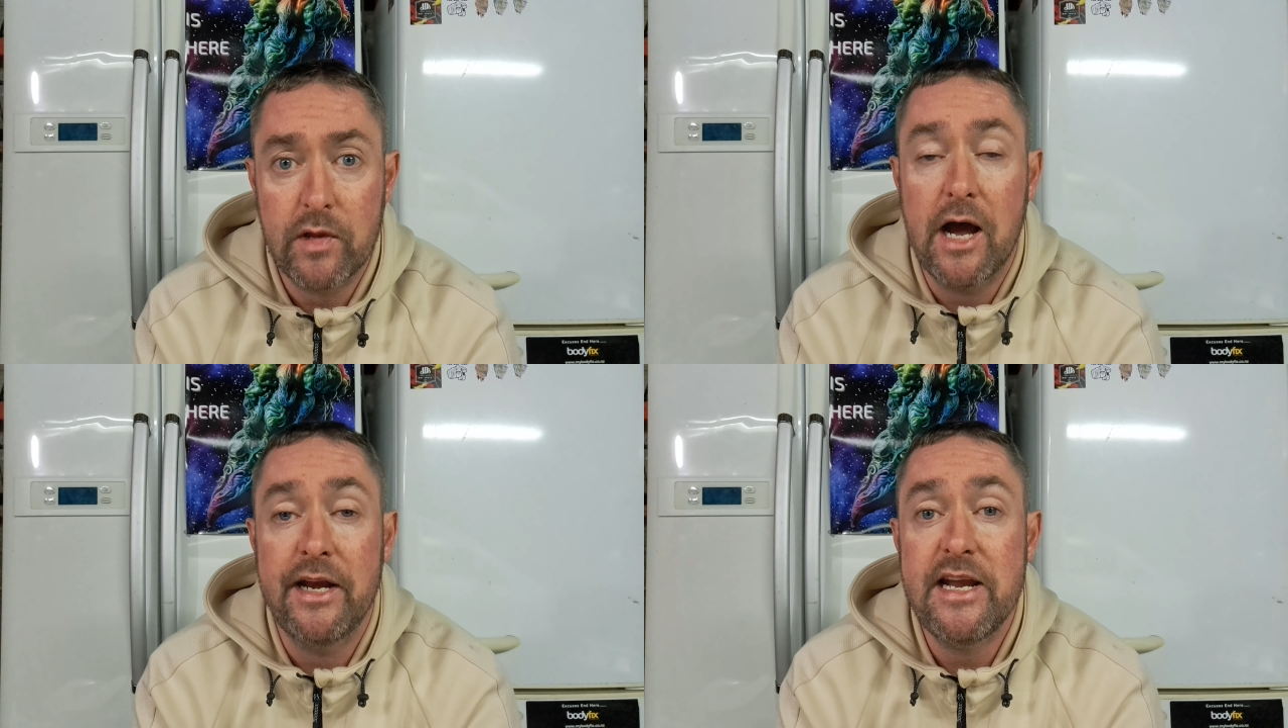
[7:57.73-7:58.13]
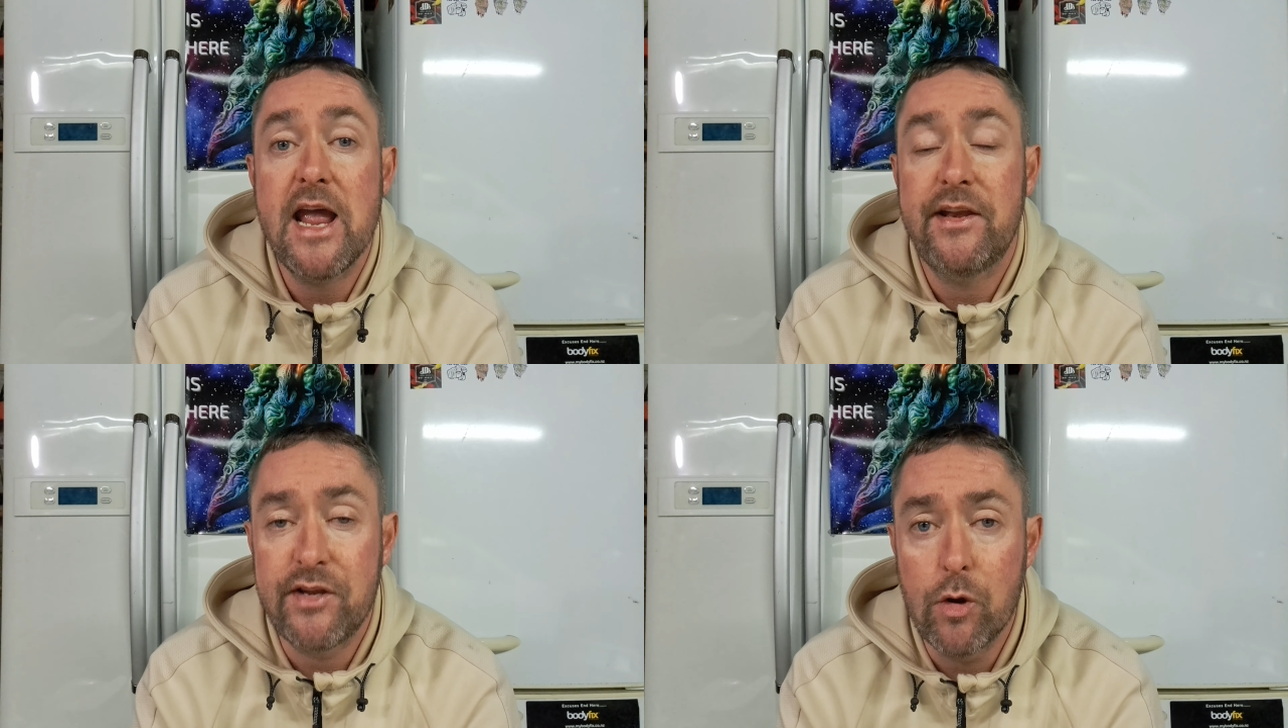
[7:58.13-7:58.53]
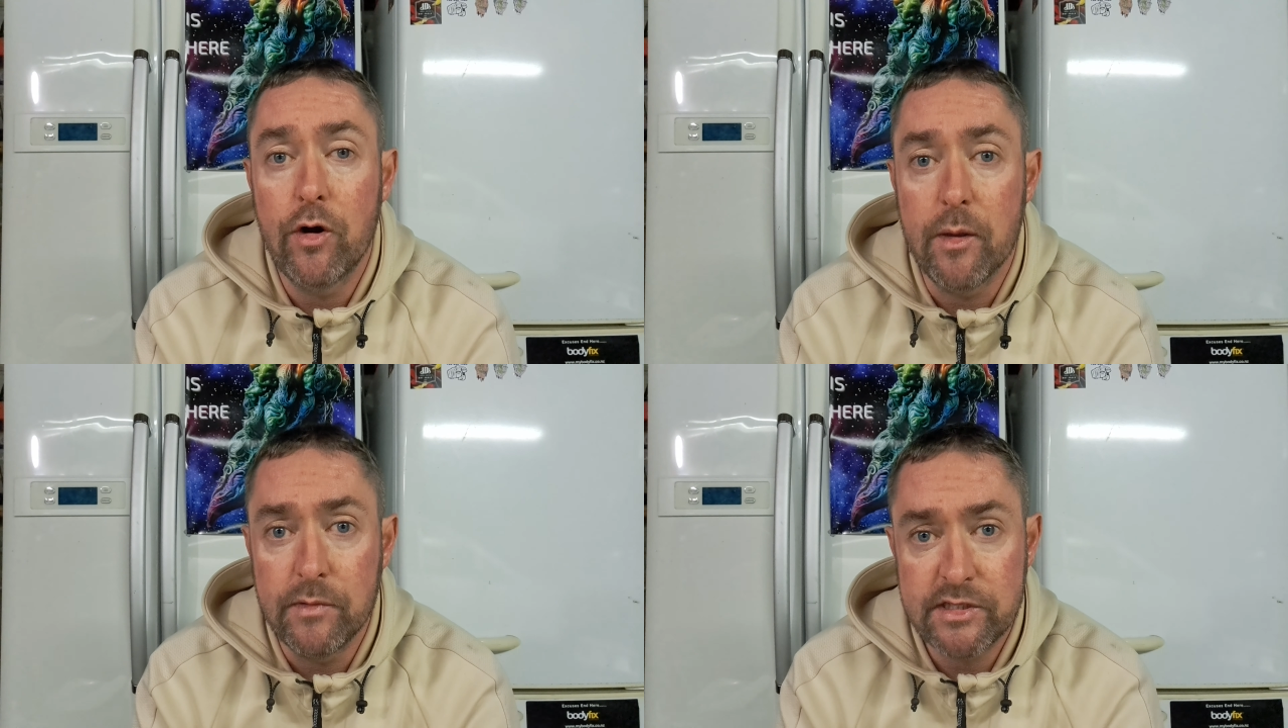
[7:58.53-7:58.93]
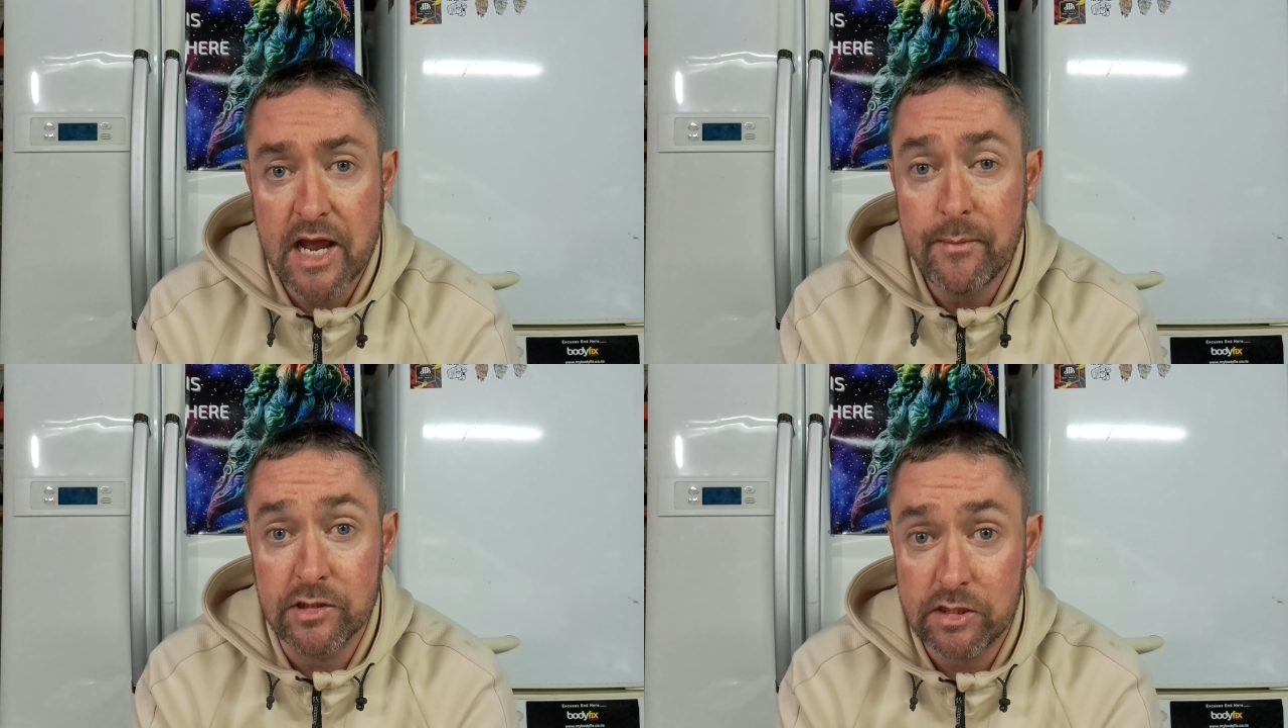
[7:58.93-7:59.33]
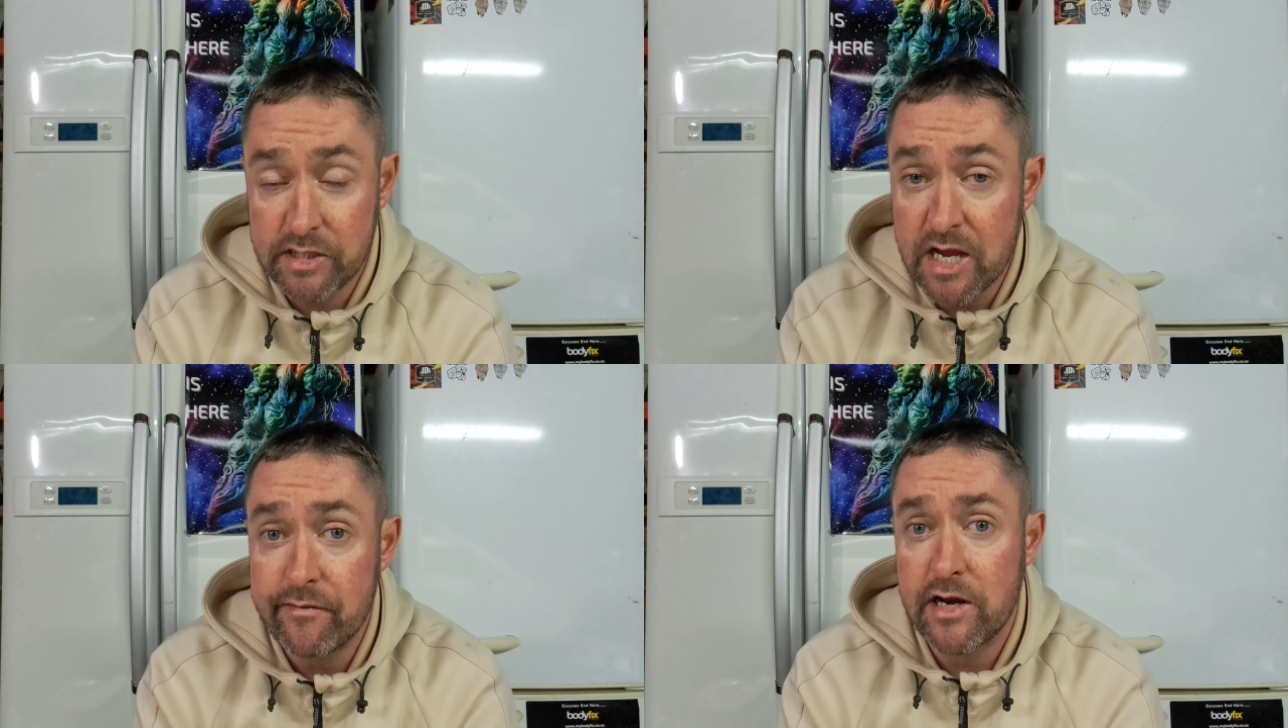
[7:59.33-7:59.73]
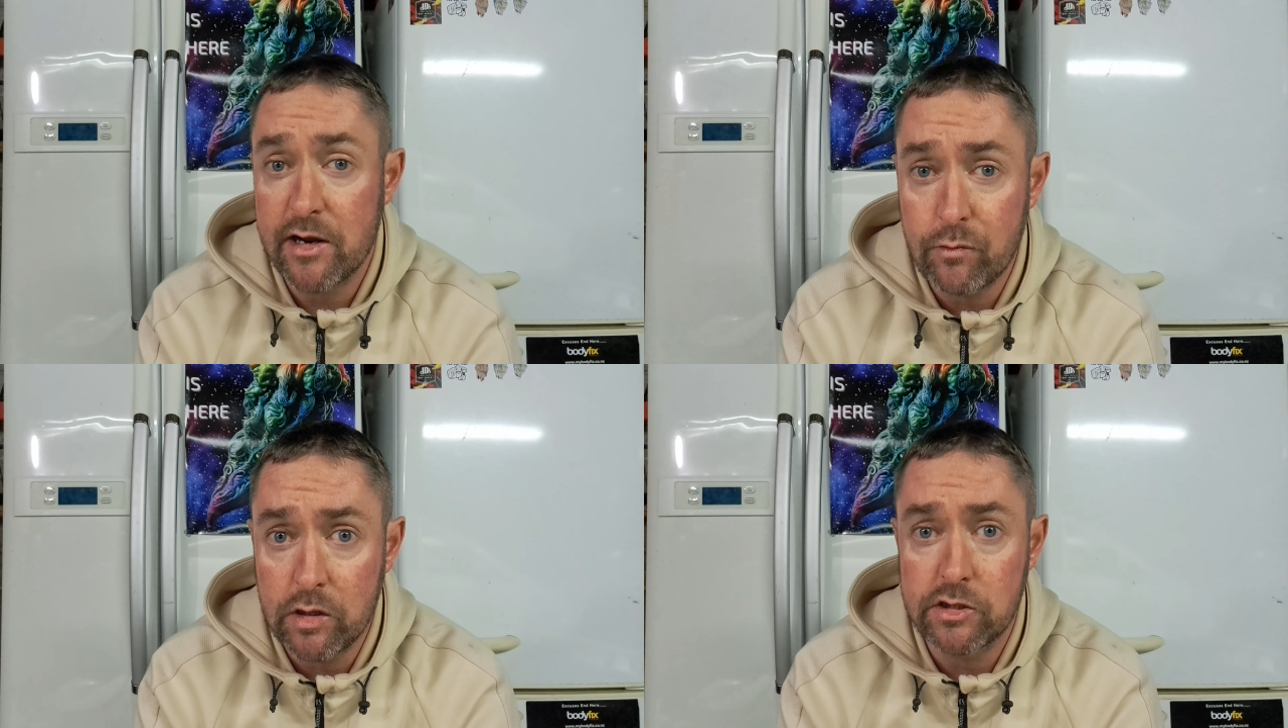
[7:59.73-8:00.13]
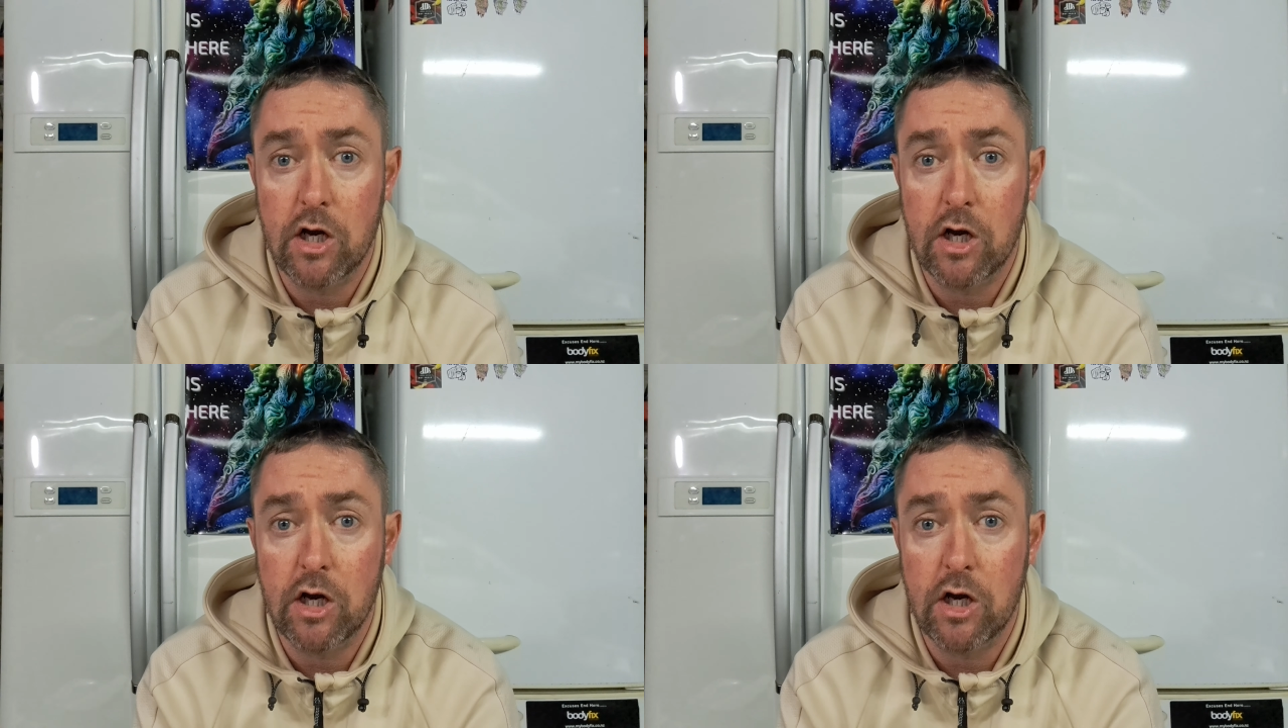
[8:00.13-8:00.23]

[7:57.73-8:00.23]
And he ate 2 of them. His name is Stephen Edwards,